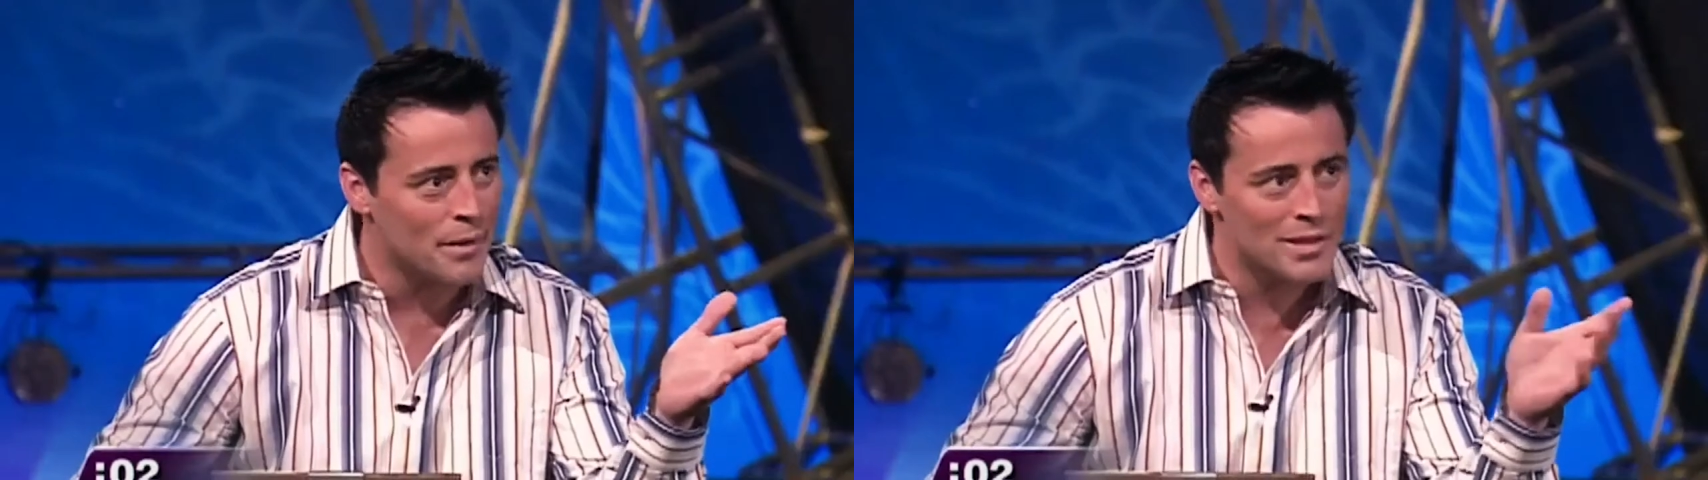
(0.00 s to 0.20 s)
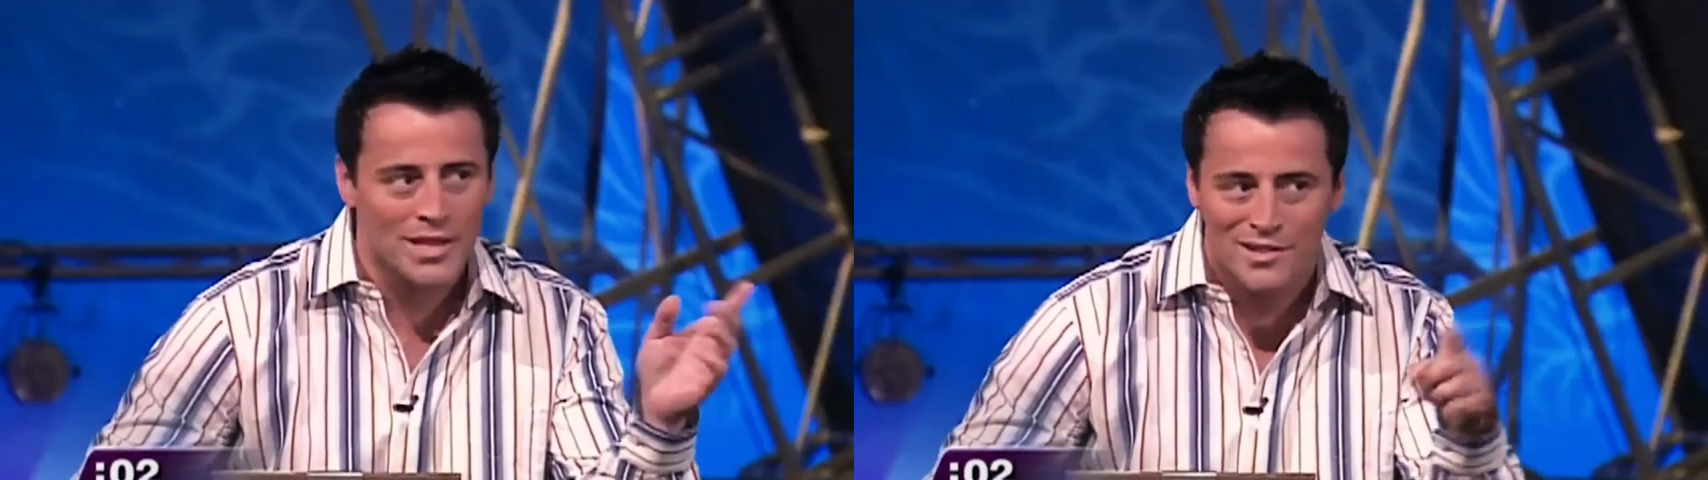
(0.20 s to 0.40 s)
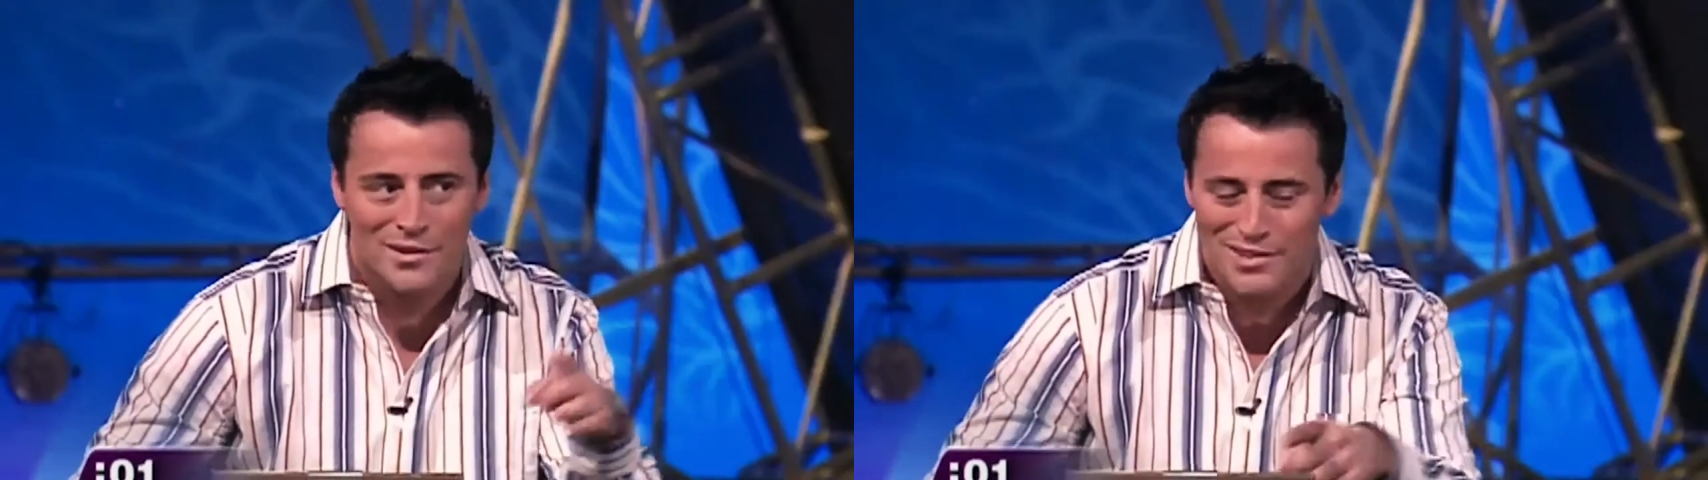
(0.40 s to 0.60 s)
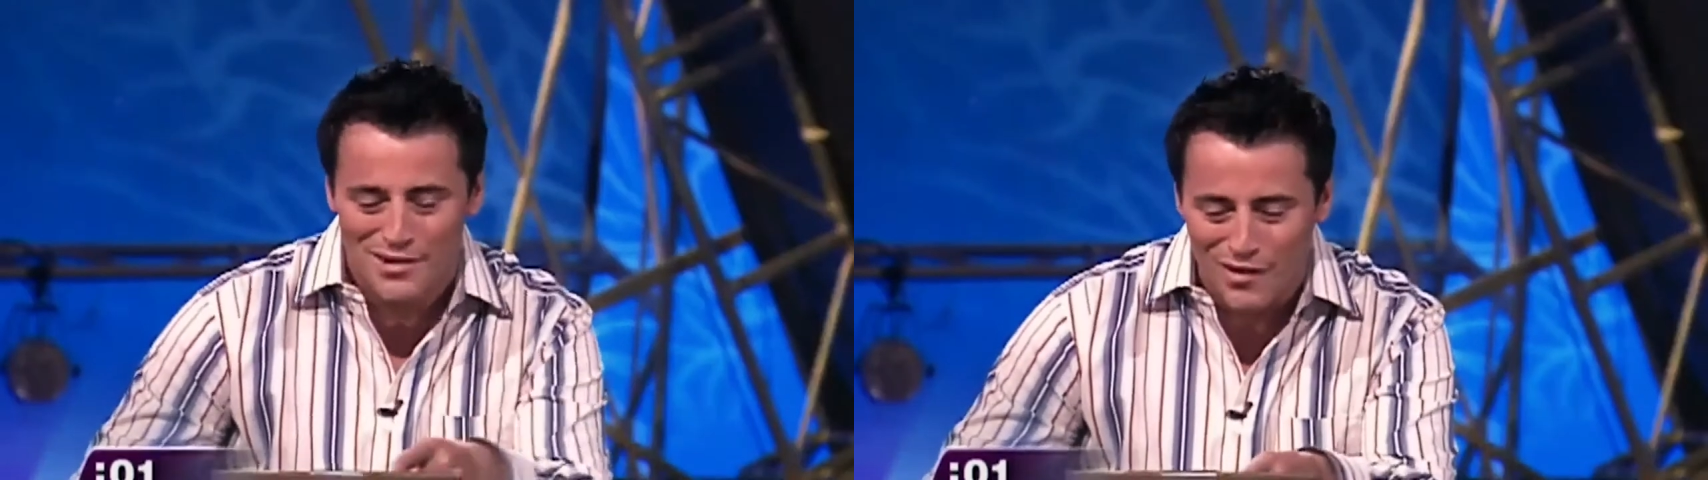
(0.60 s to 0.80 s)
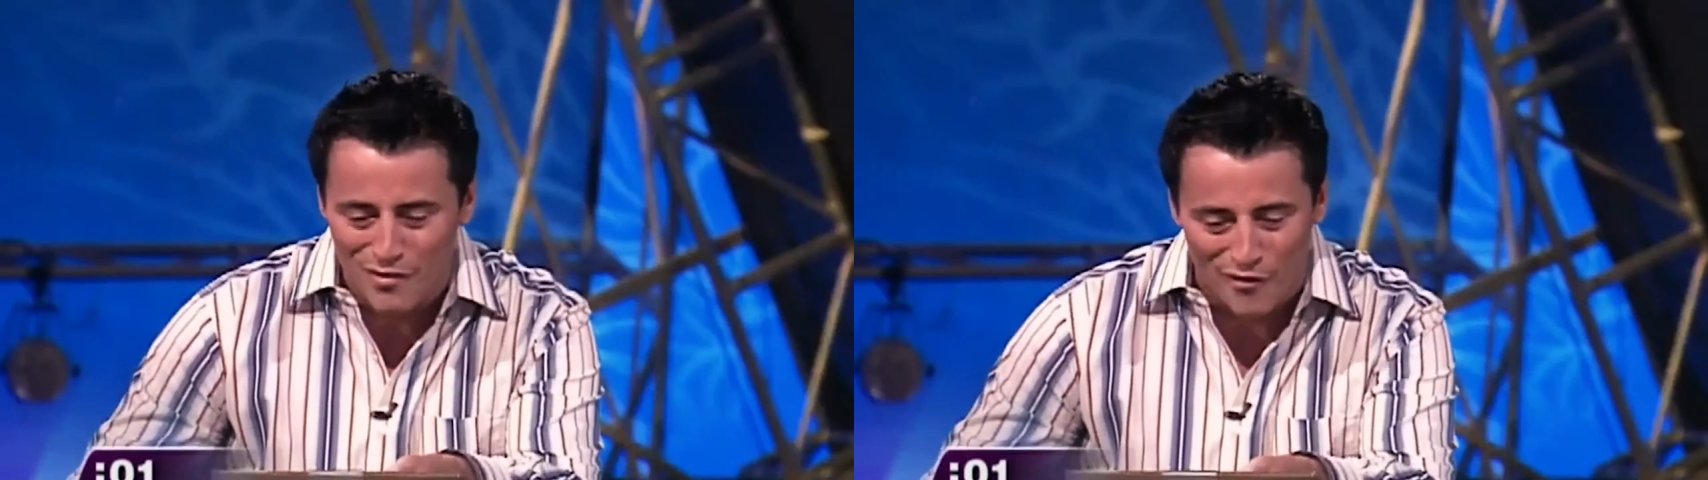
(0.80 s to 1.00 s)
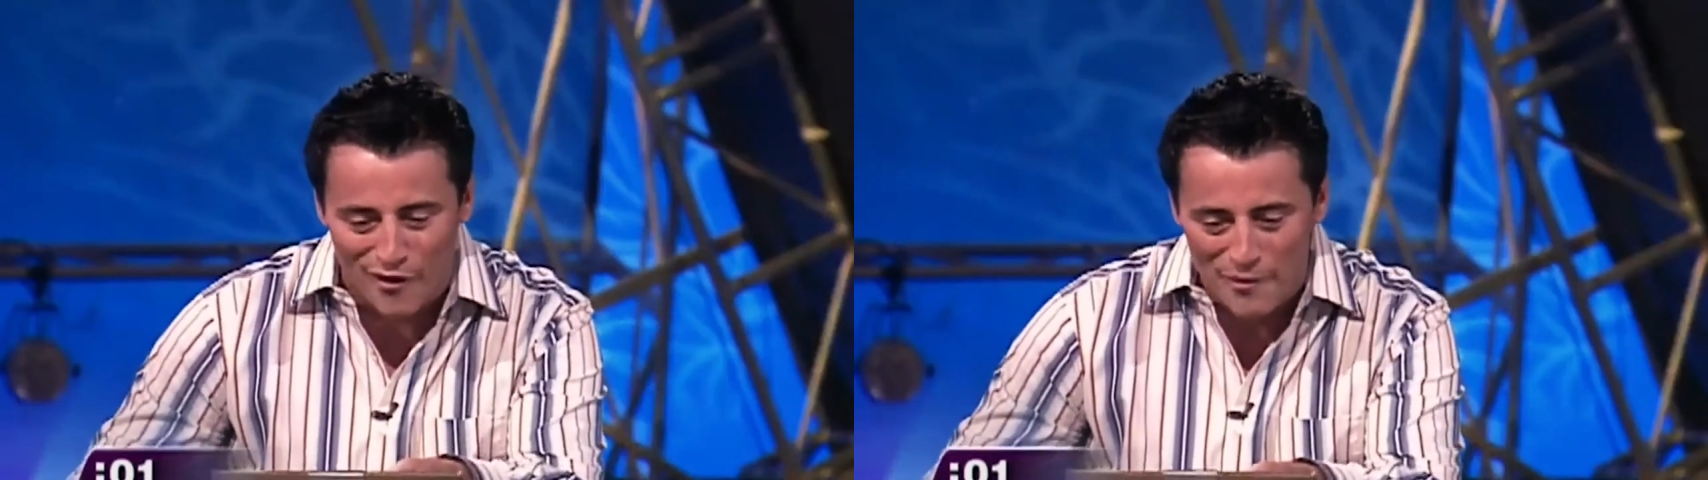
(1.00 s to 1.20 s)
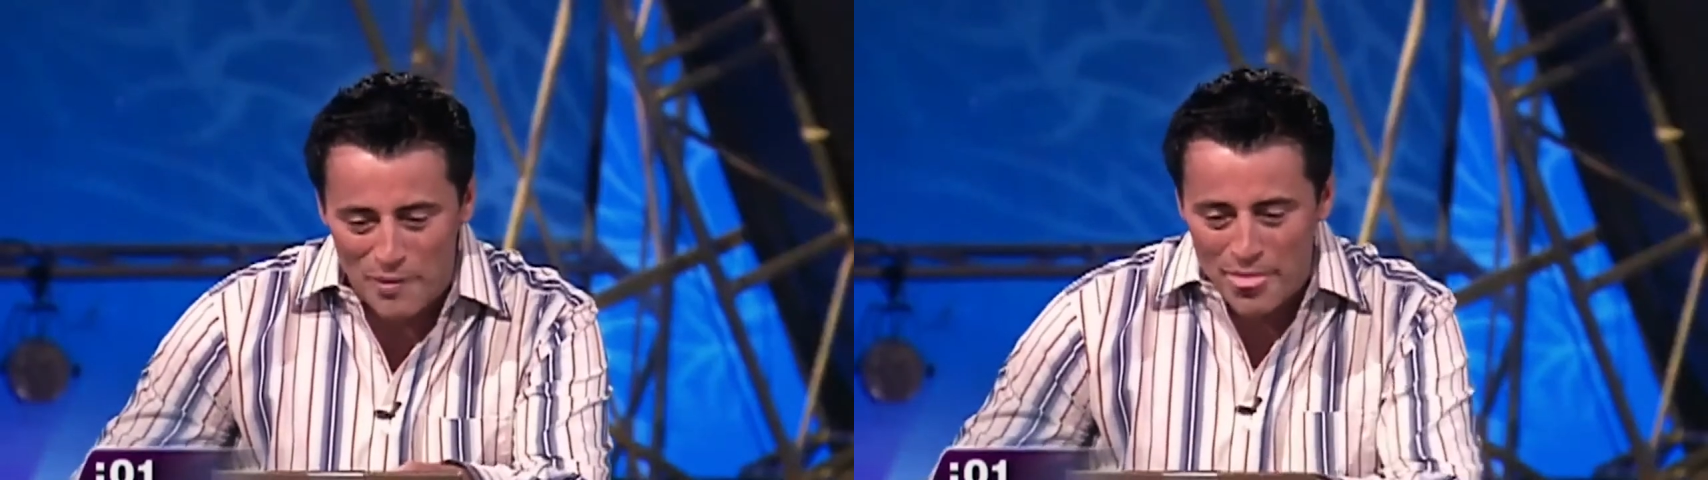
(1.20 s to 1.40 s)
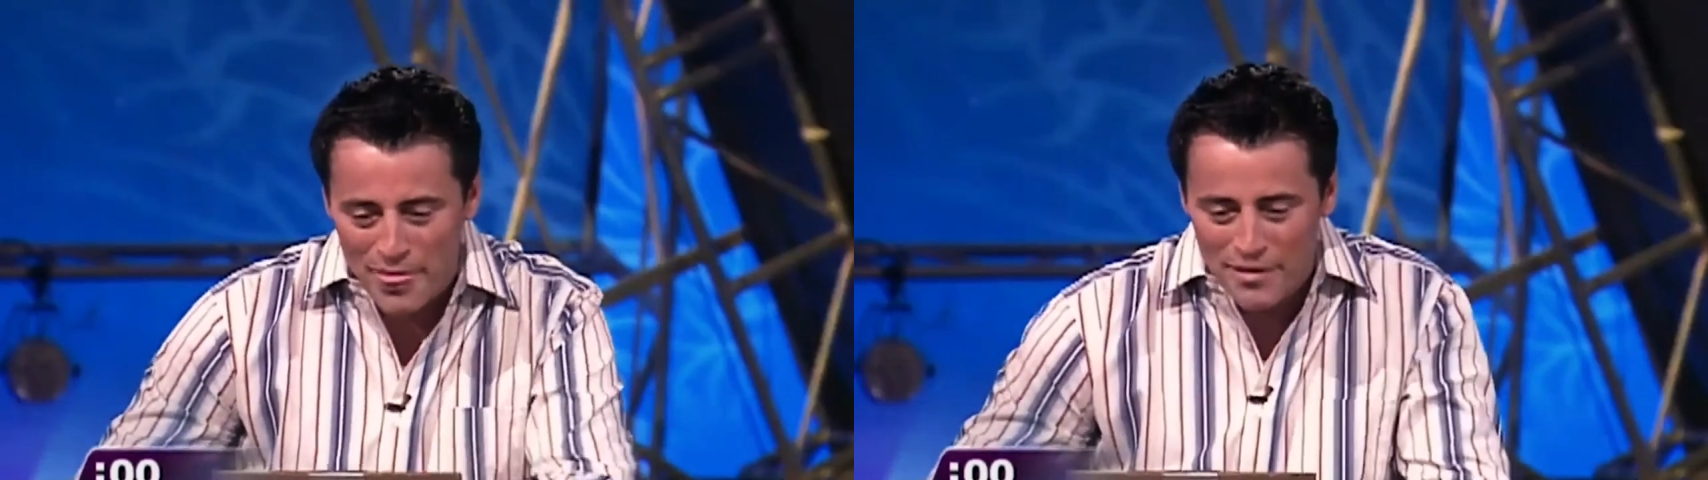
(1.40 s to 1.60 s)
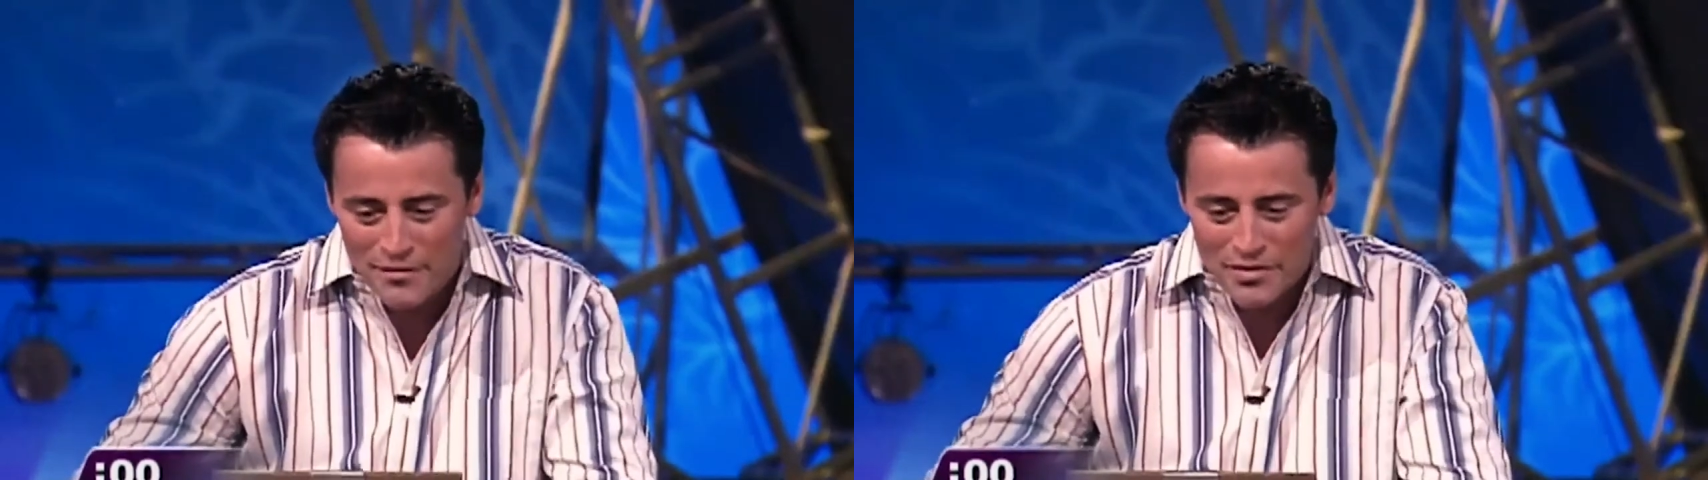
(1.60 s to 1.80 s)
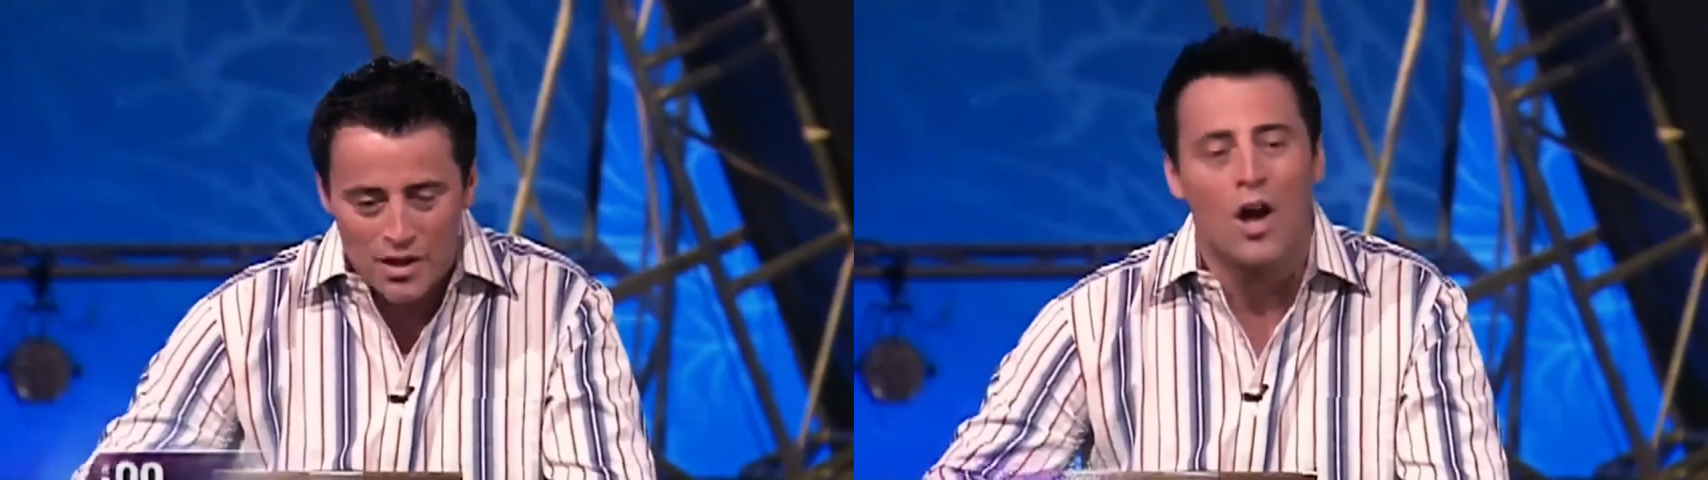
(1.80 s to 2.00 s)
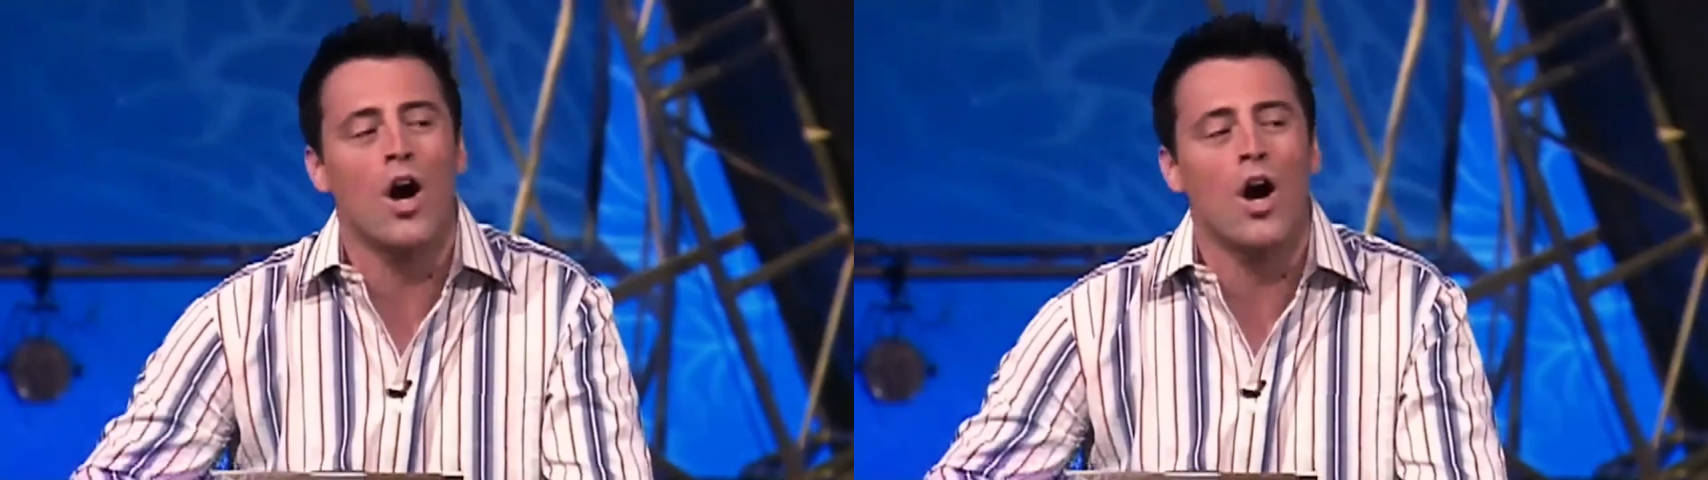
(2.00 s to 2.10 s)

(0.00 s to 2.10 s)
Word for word: He was equally hilarious and obvious,